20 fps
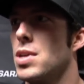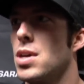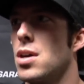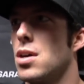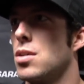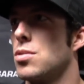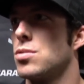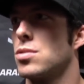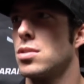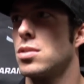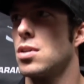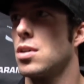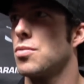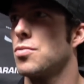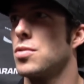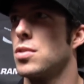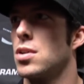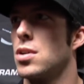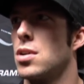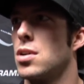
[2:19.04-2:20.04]
Yeah, it was a
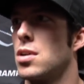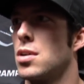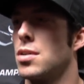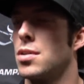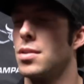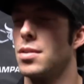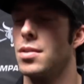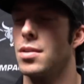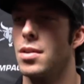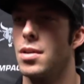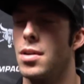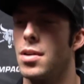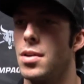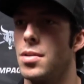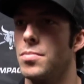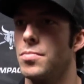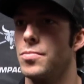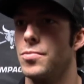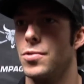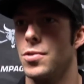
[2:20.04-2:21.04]
tough year,
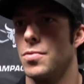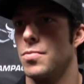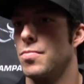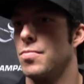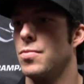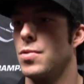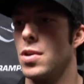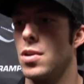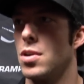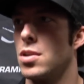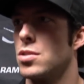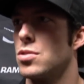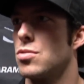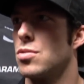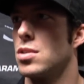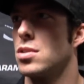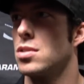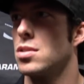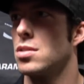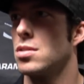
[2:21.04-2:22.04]
and for various
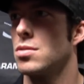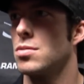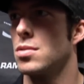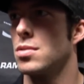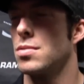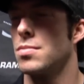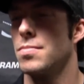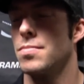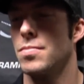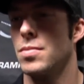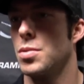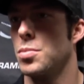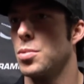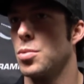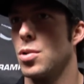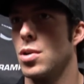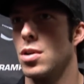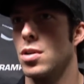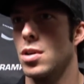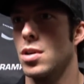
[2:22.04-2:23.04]
reasons. And I
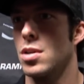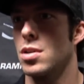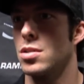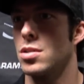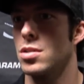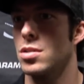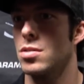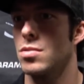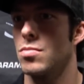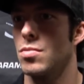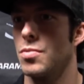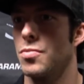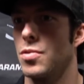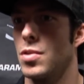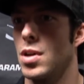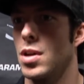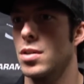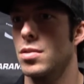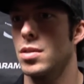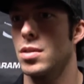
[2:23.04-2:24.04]
mean, we all got to just
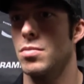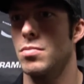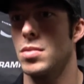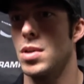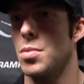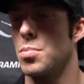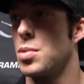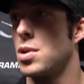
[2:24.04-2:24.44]
reflect, get